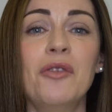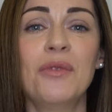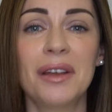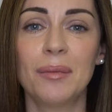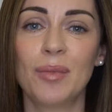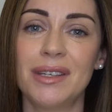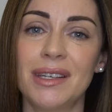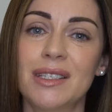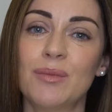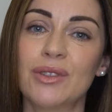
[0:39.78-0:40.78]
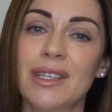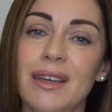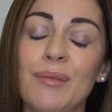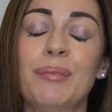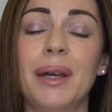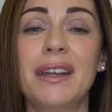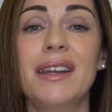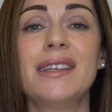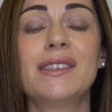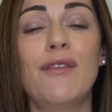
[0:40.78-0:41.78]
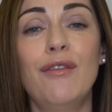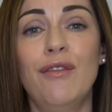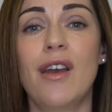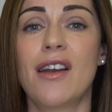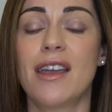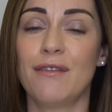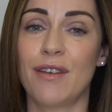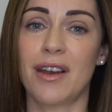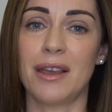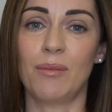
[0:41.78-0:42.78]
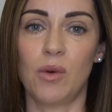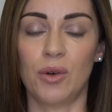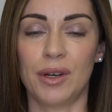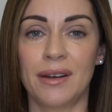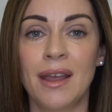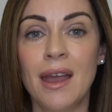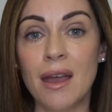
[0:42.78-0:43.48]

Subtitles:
a really predictable tip, but it is very, very important